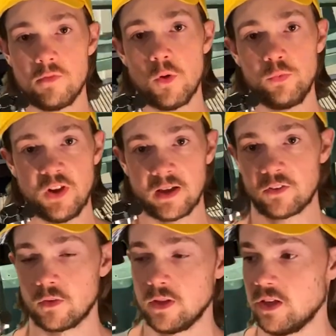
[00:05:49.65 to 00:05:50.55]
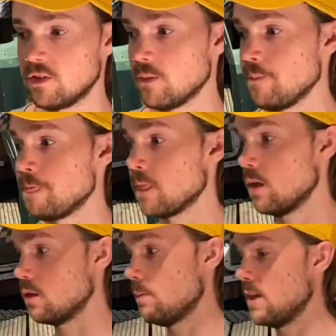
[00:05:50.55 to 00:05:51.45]
objects on these,
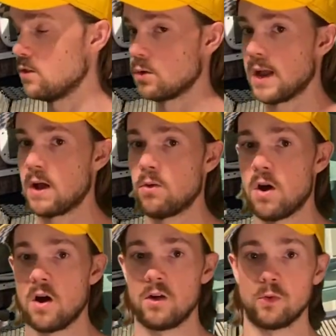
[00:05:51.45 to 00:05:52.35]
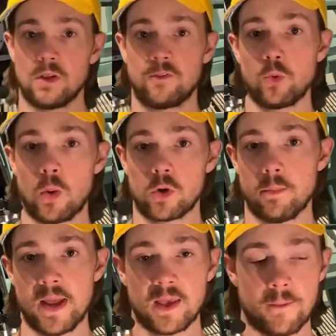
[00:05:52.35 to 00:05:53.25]
depending on how hard or difficult I want to
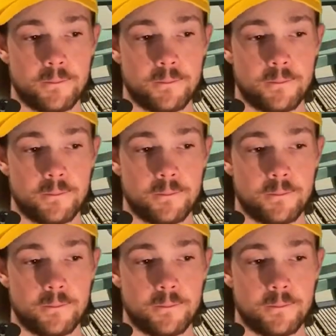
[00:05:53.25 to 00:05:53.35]
make it.